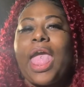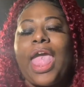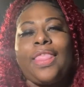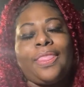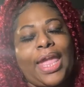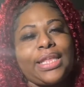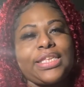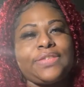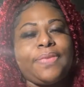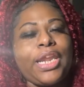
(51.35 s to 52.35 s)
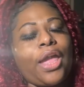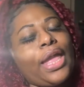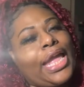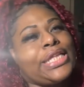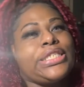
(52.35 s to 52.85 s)
and like this video
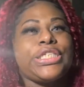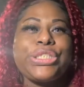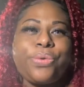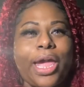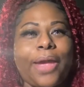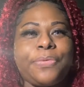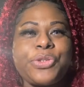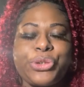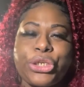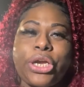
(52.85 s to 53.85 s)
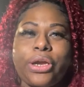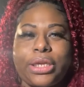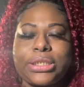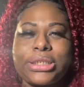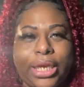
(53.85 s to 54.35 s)
and subscribe to your
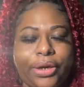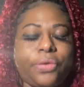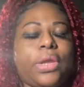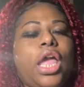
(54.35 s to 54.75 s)
girl's channel.